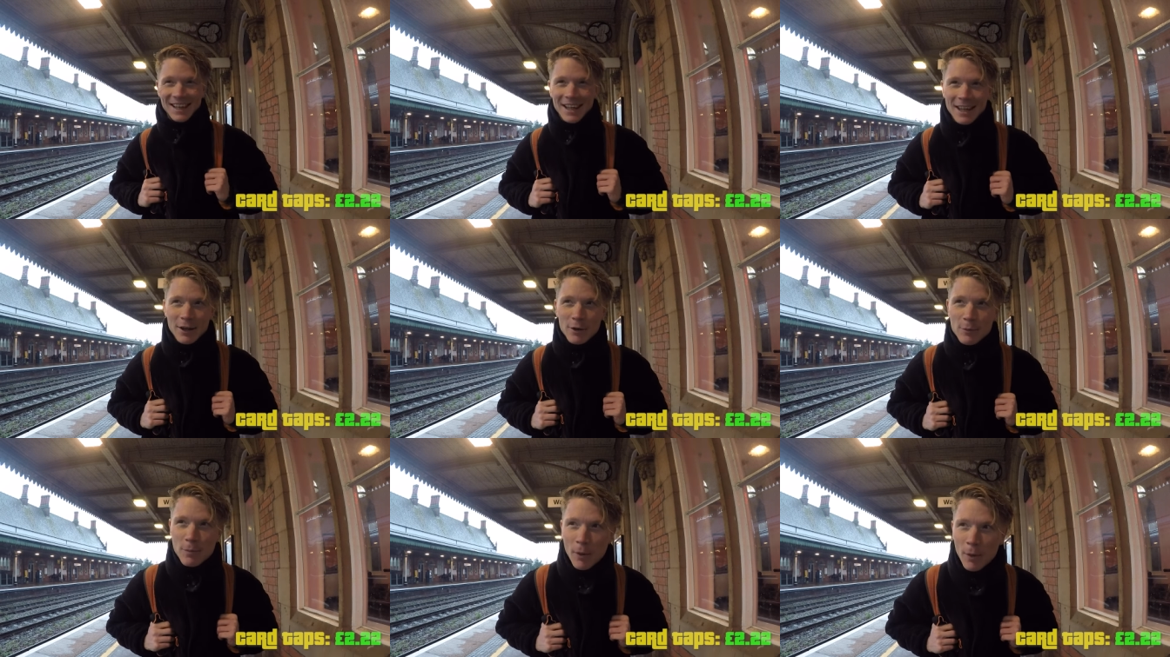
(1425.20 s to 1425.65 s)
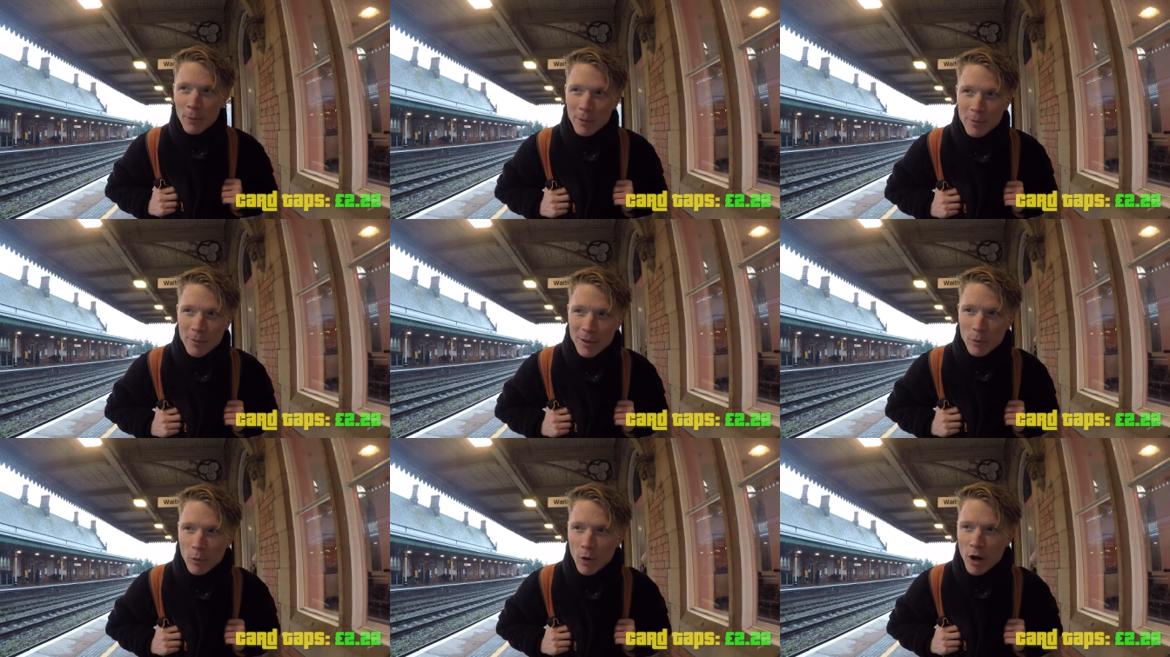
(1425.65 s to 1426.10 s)
It would probably
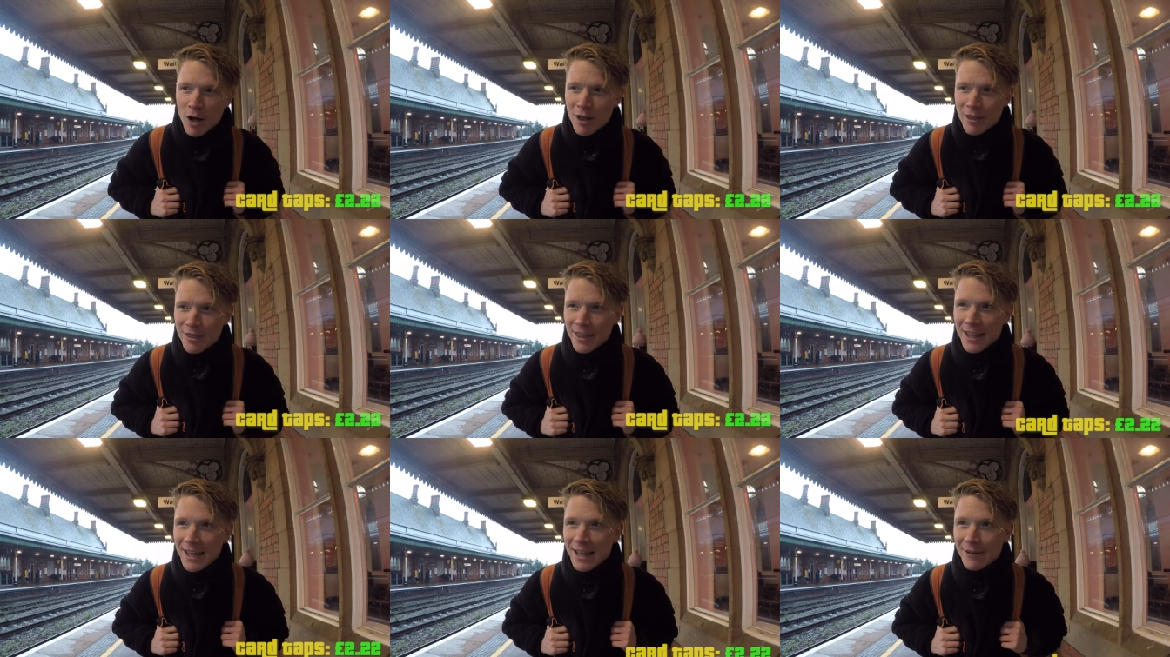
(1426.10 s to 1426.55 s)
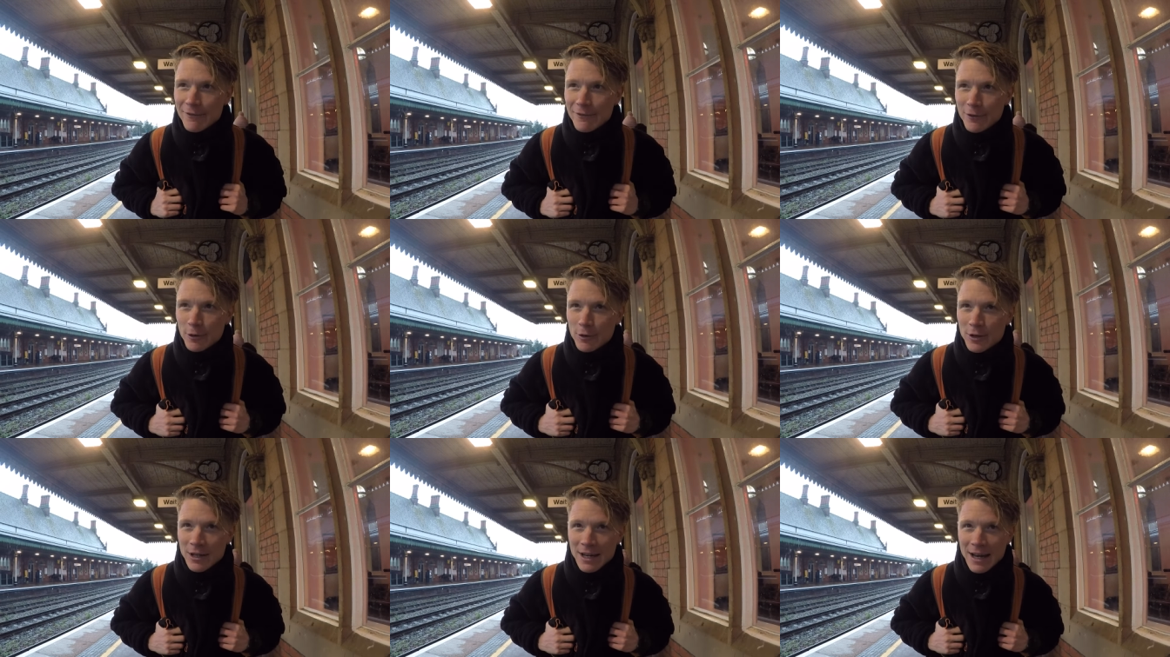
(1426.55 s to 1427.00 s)
be worth it if
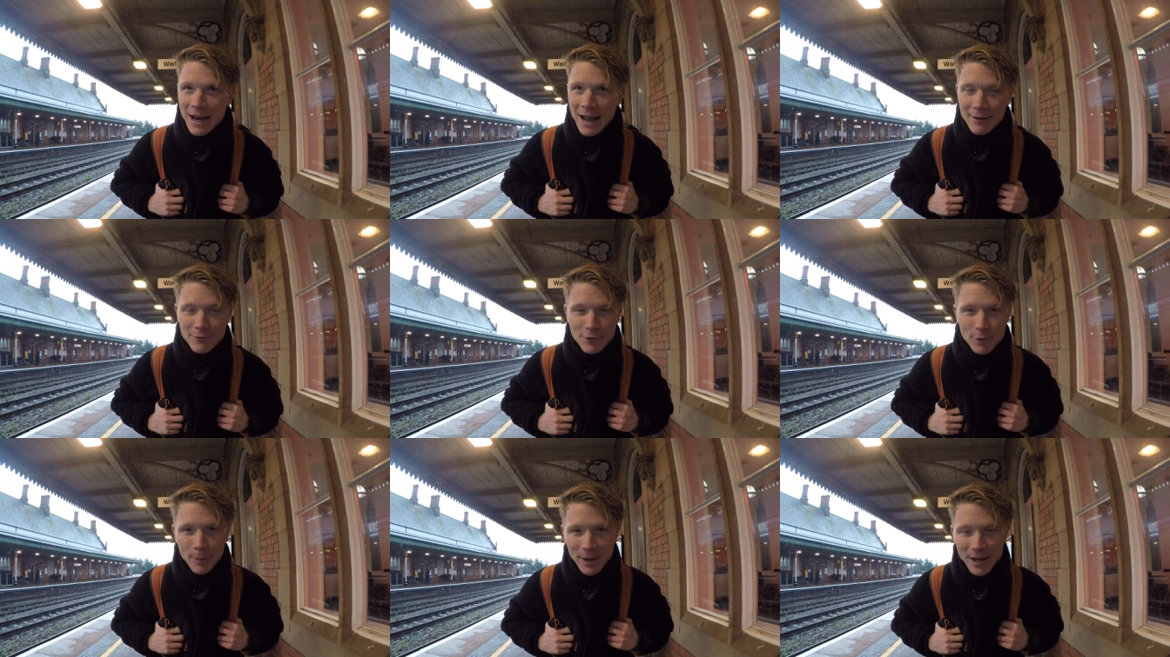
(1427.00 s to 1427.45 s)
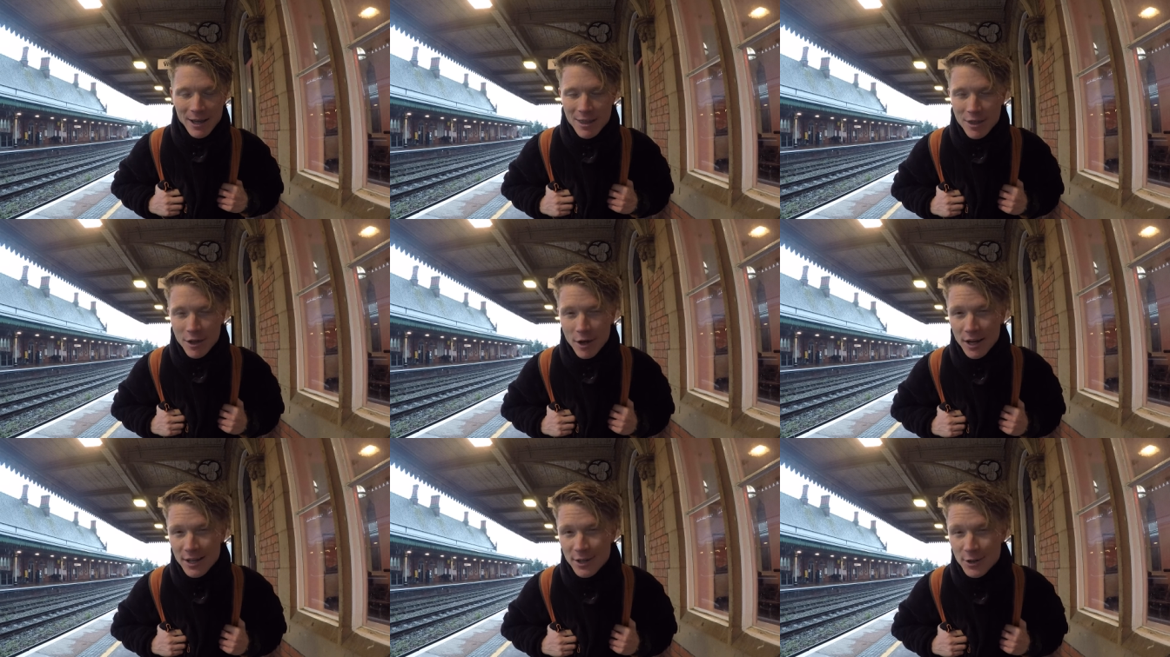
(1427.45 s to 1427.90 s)
you didn't have to pay
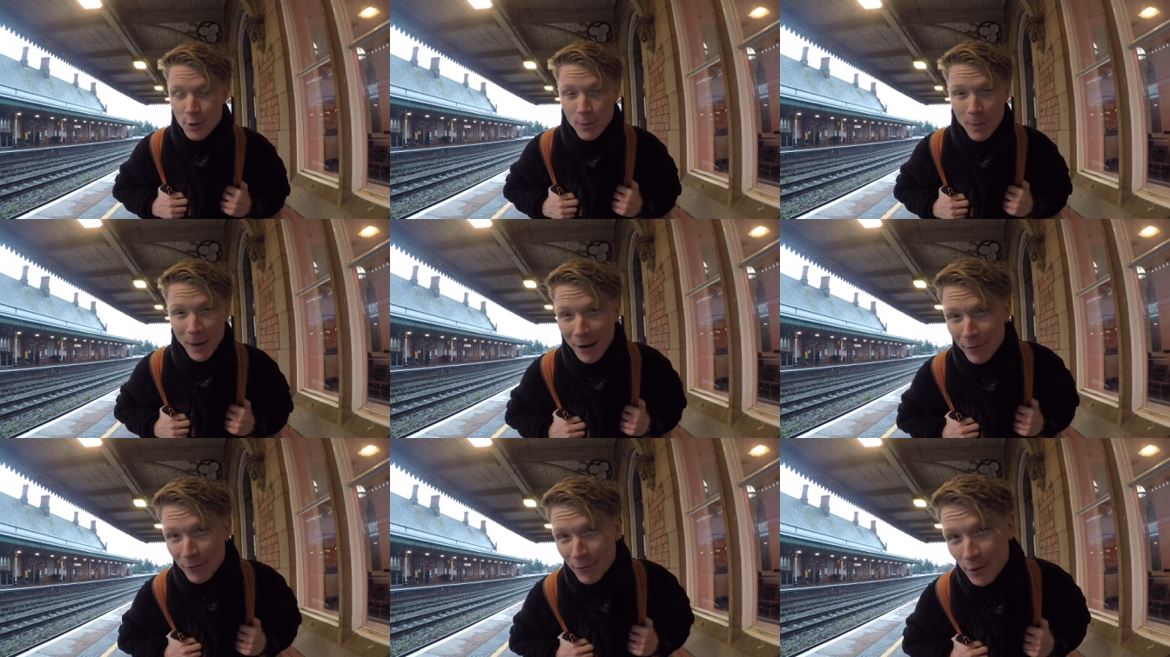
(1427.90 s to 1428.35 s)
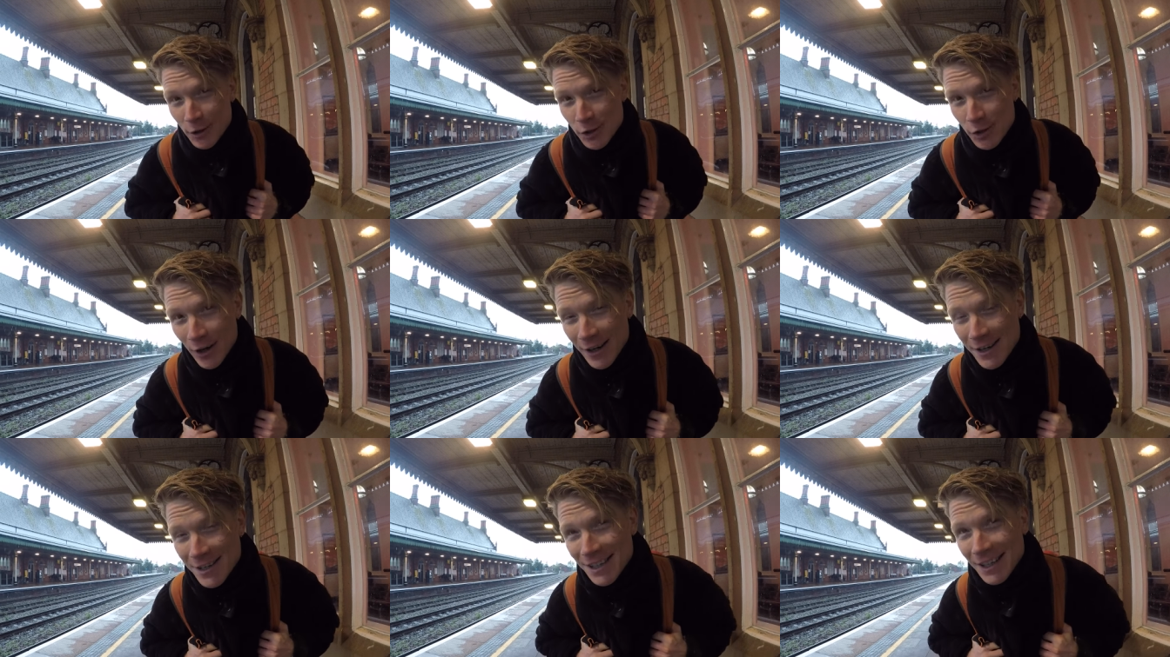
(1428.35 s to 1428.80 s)
£32 for a
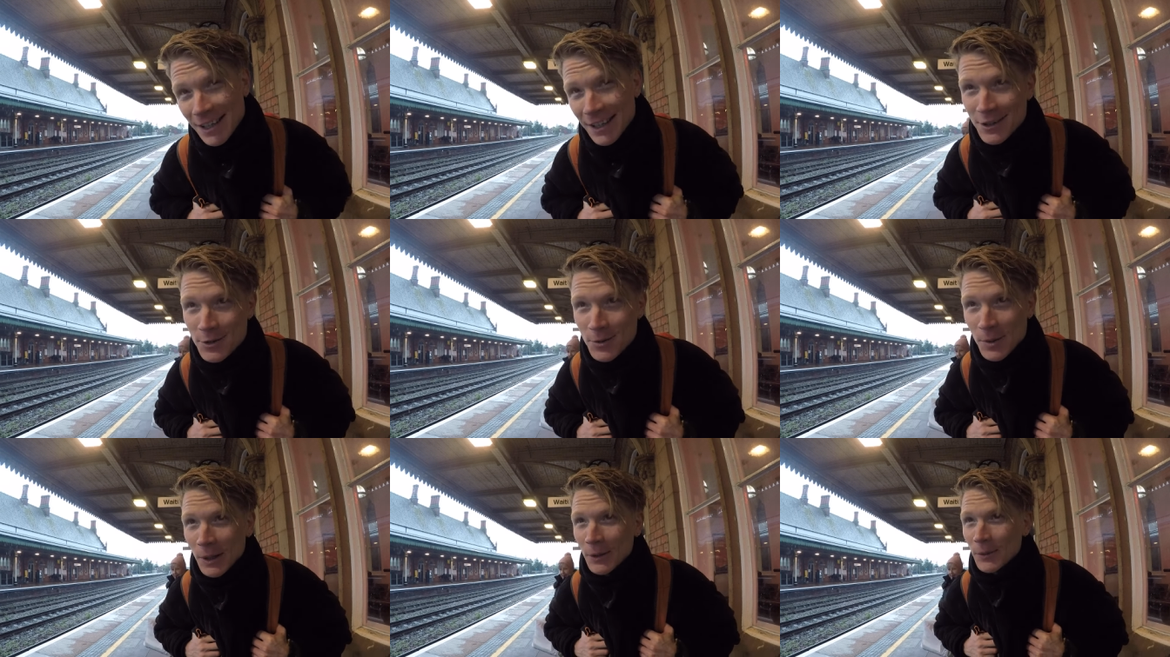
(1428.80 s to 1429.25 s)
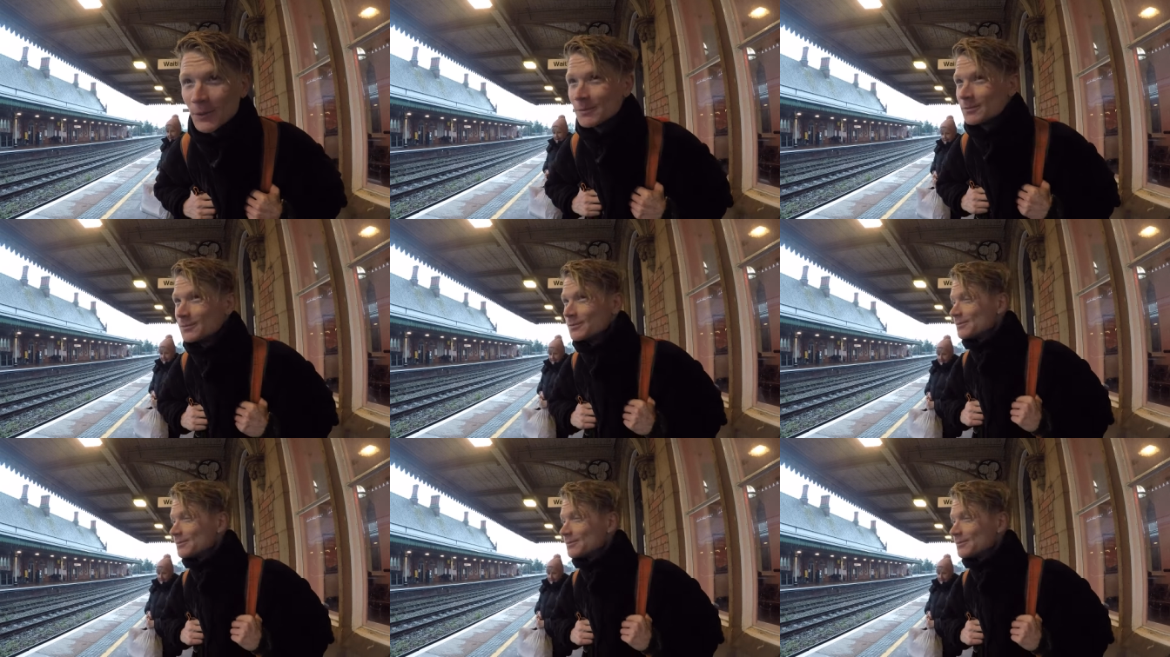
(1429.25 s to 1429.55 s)
train ticket as well. I